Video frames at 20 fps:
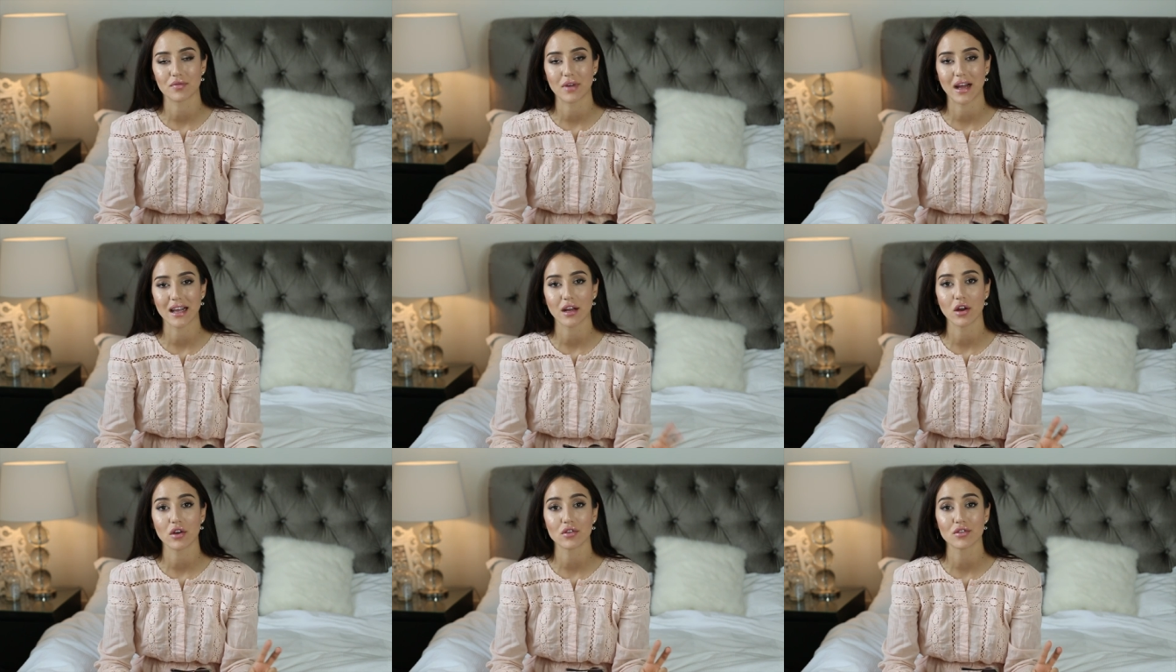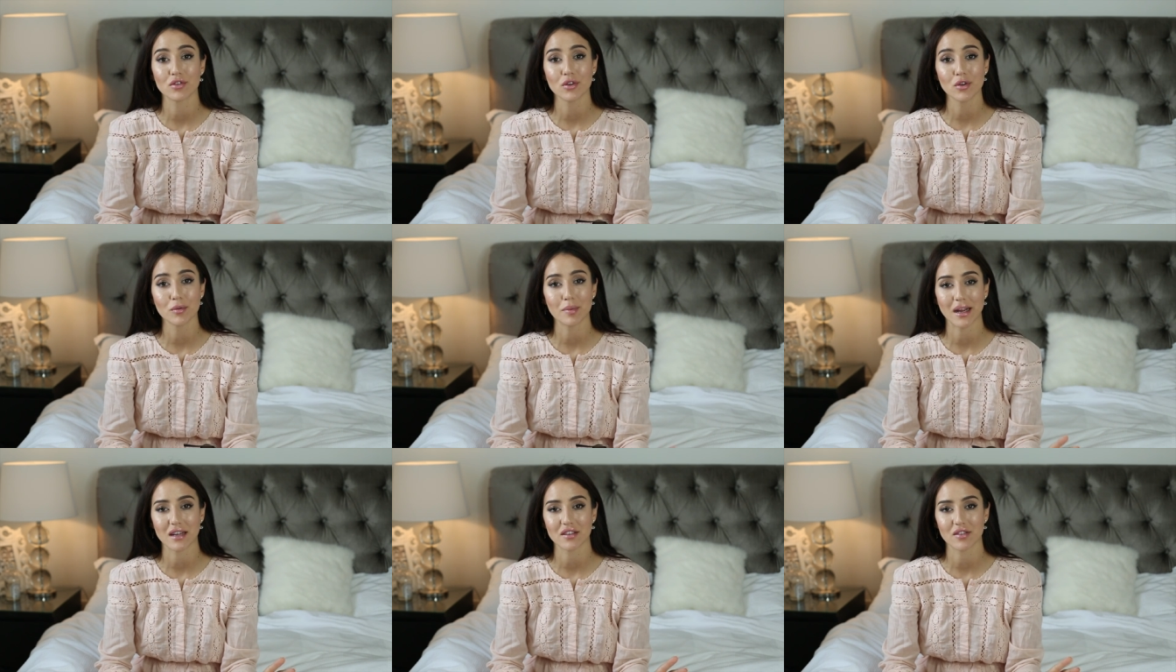I got
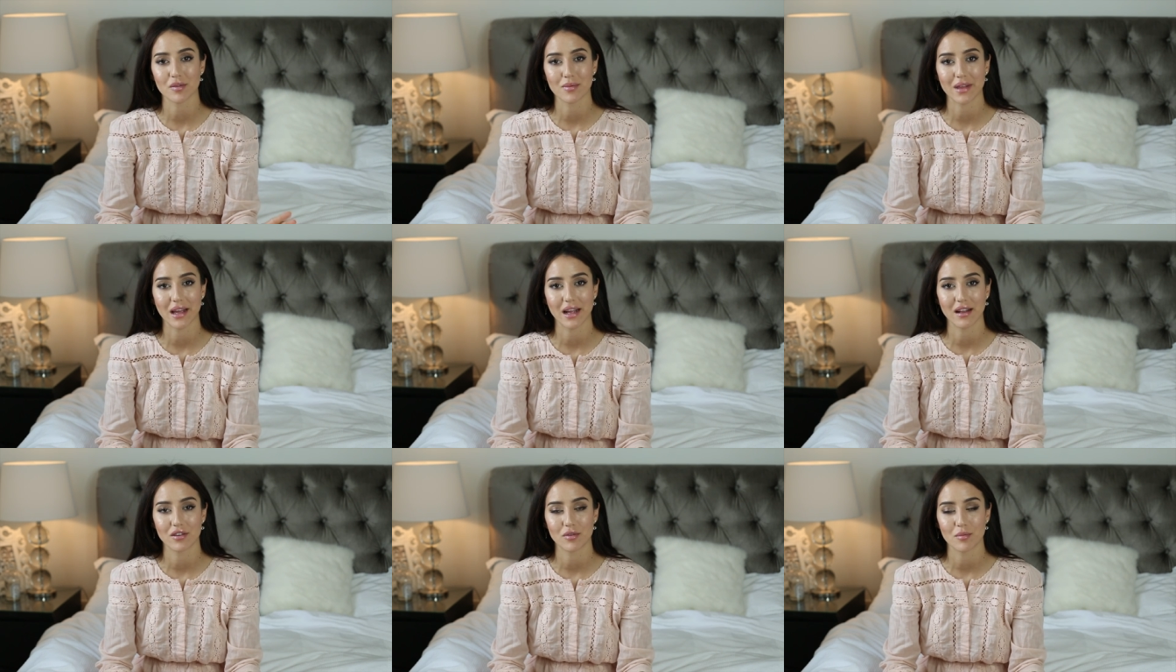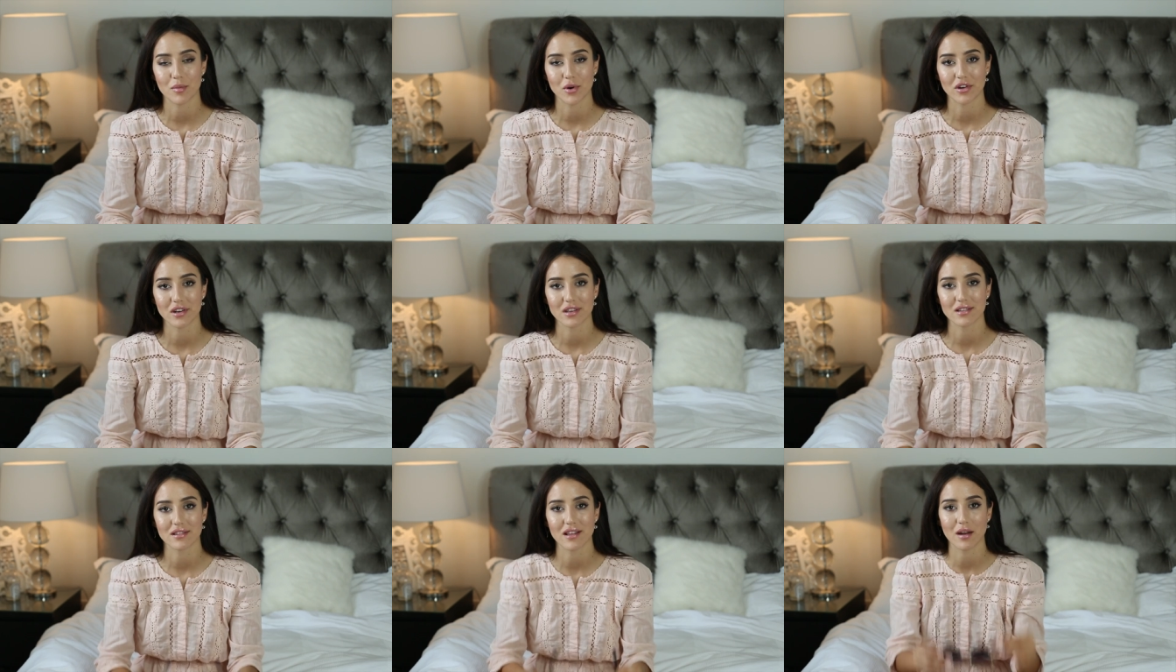two pairs from Taylor
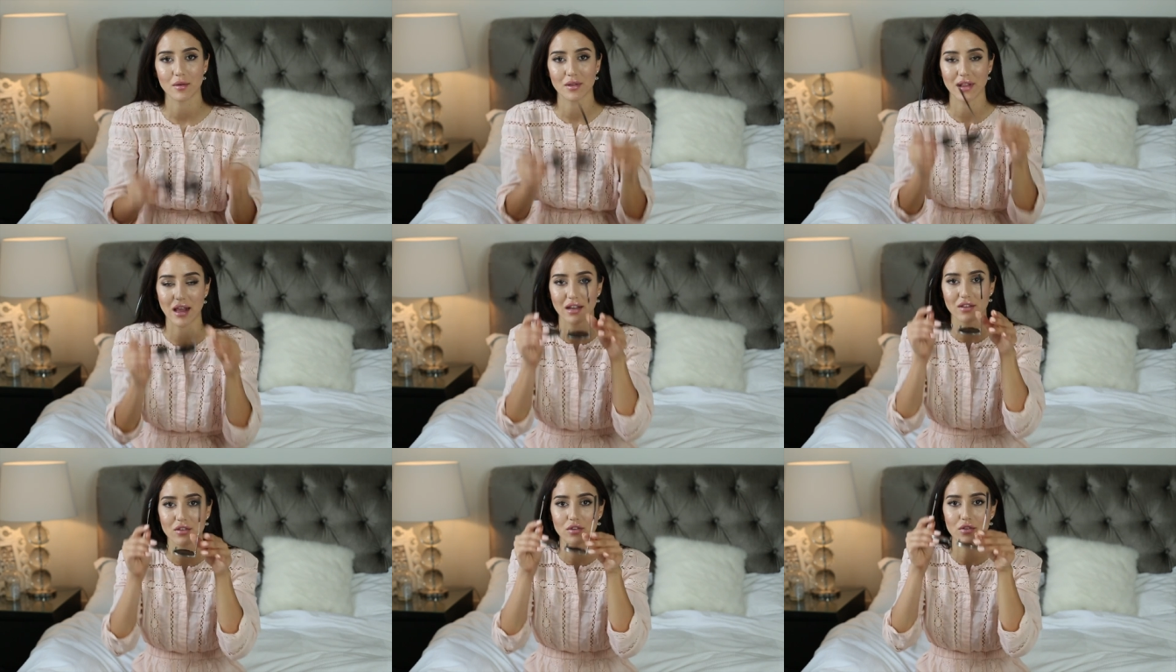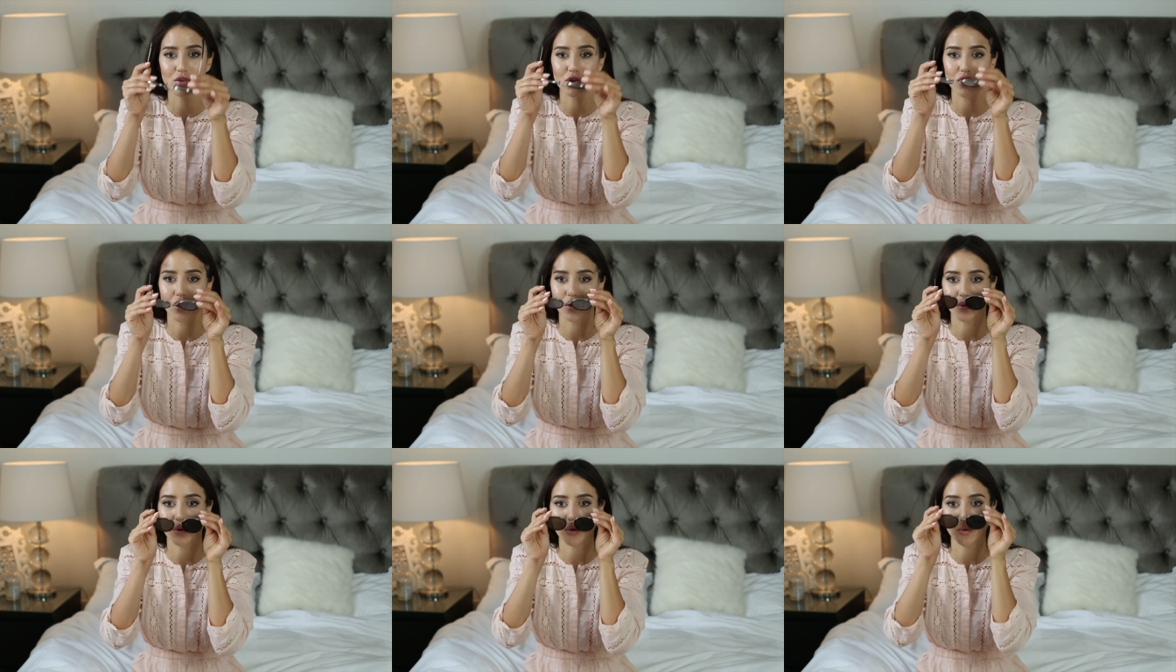Morris that I would like to
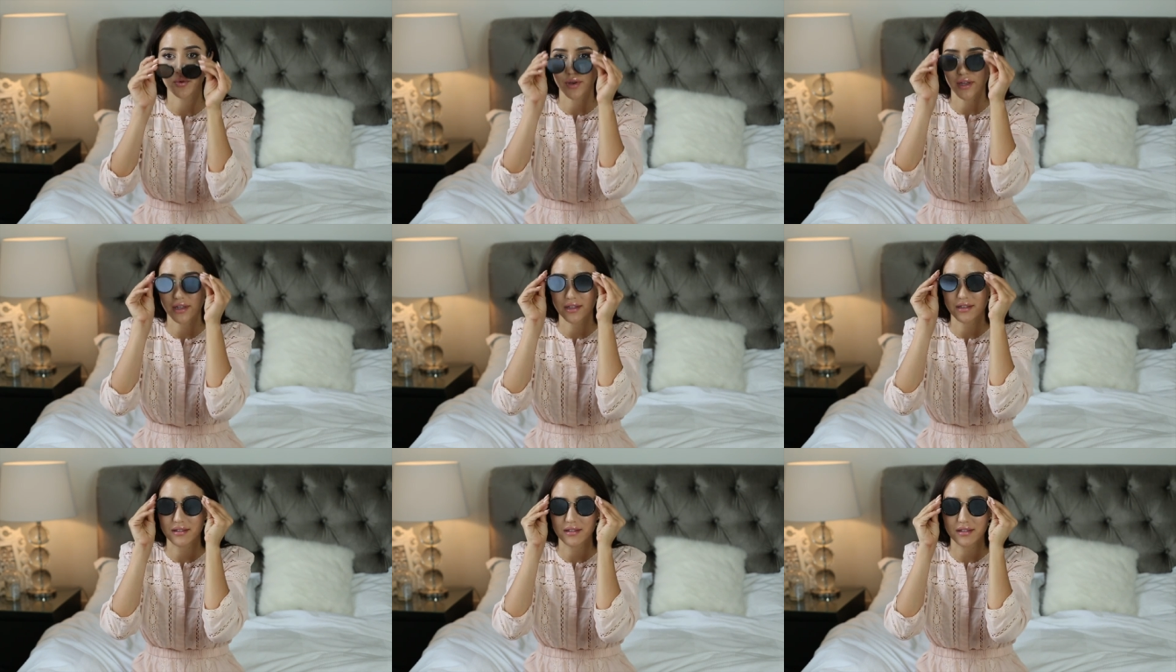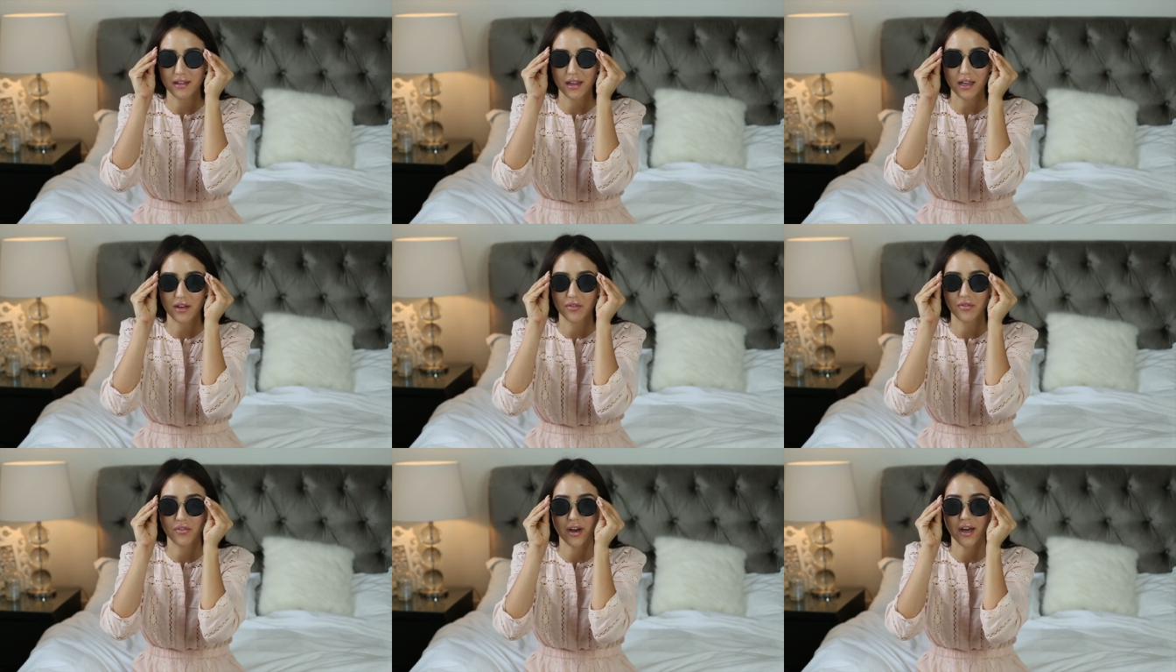show you, and this is
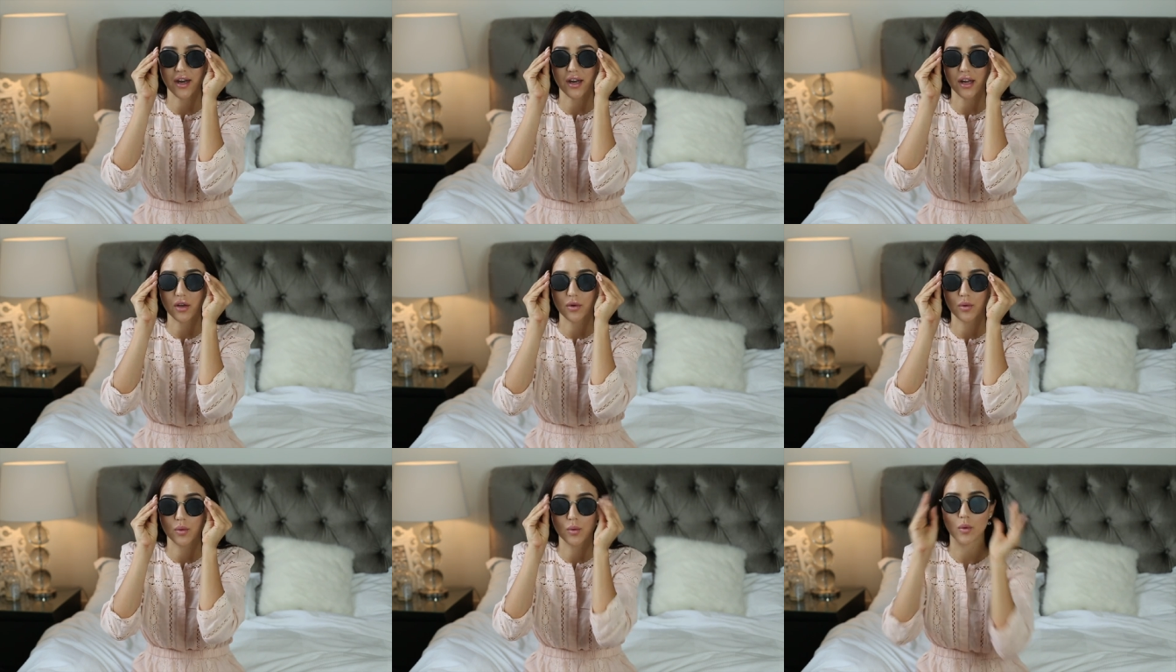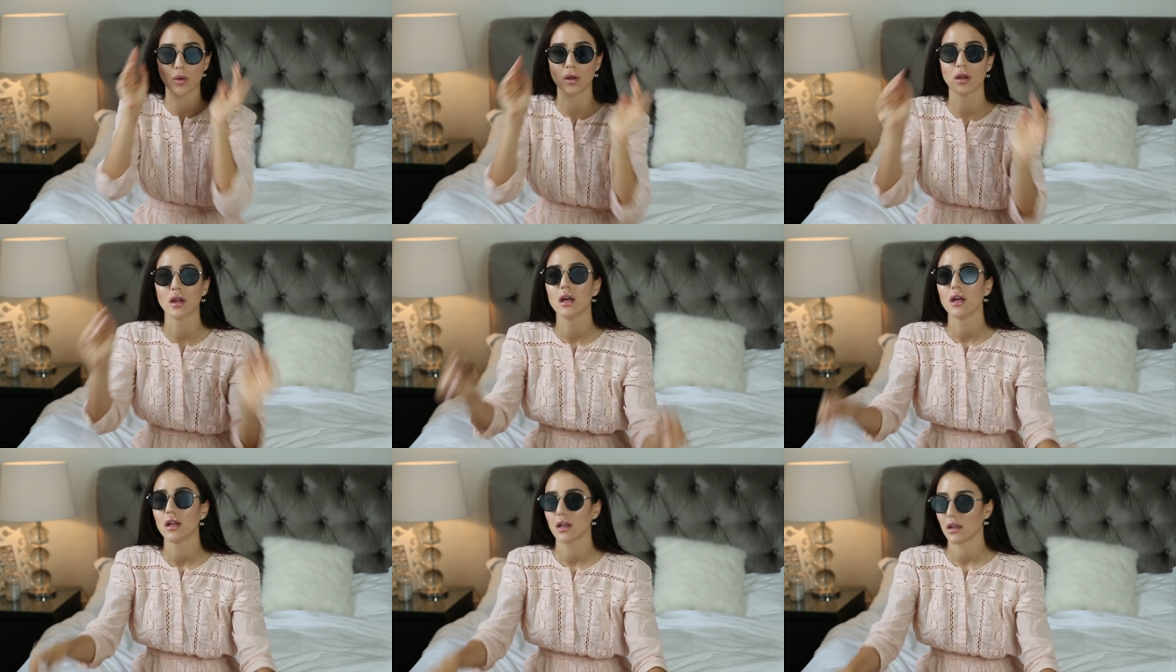like a very
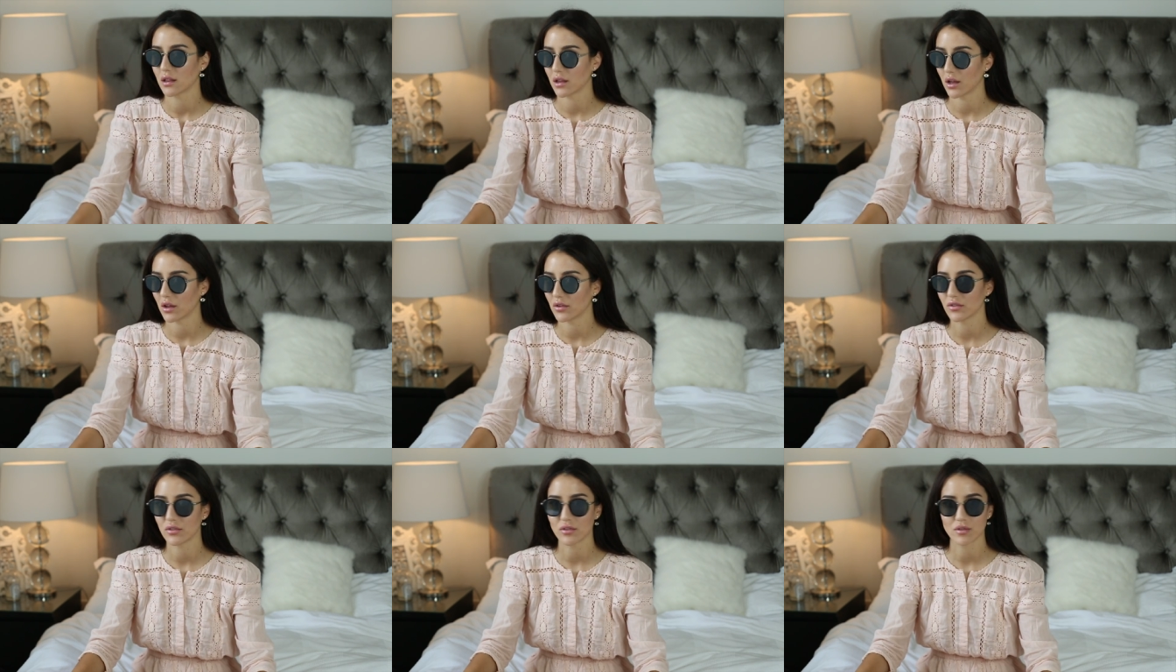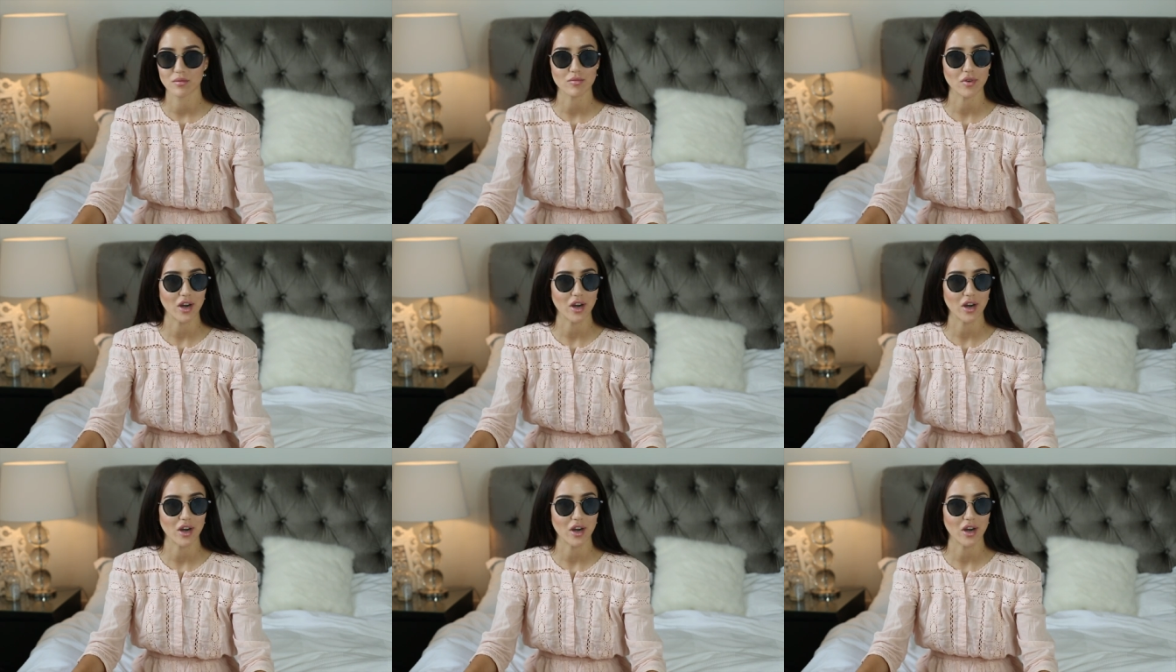cool London